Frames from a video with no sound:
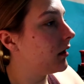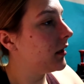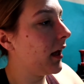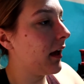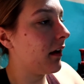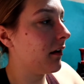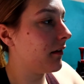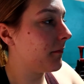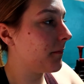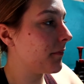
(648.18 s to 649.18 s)
Yeah,
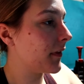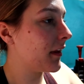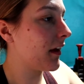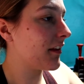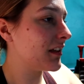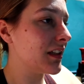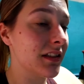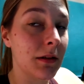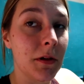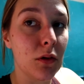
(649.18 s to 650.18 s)
I think that's
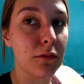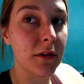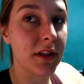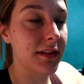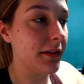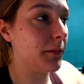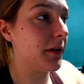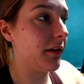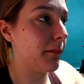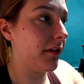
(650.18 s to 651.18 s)
gonna be all for this little
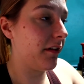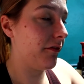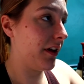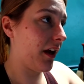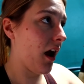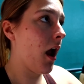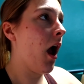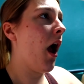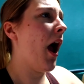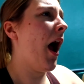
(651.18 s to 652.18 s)
bit of the video.
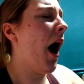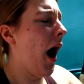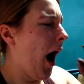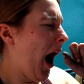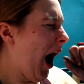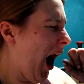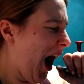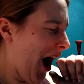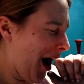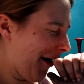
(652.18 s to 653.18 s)

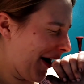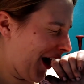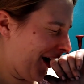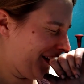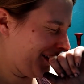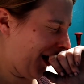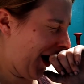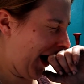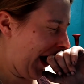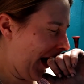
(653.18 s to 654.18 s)
Oh my god,
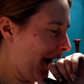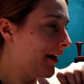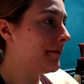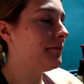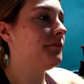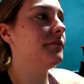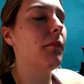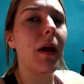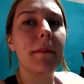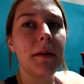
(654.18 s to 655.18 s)
sorry.
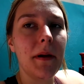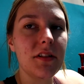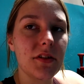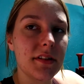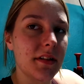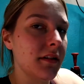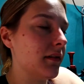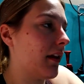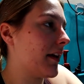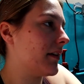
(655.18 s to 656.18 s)
Maybe I might do this
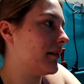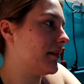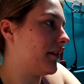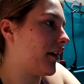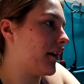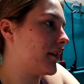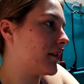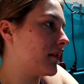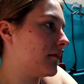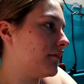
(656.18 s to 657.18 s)
in like a
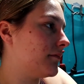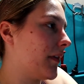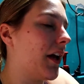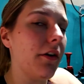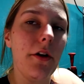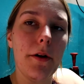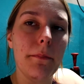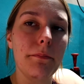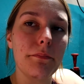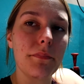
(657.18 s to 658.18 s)
series. I don't know,
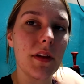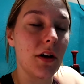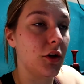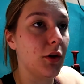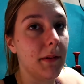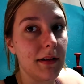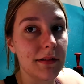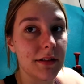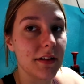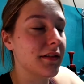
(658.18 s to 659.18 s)
a 2-part
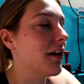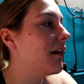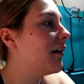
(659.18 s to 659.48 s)
series.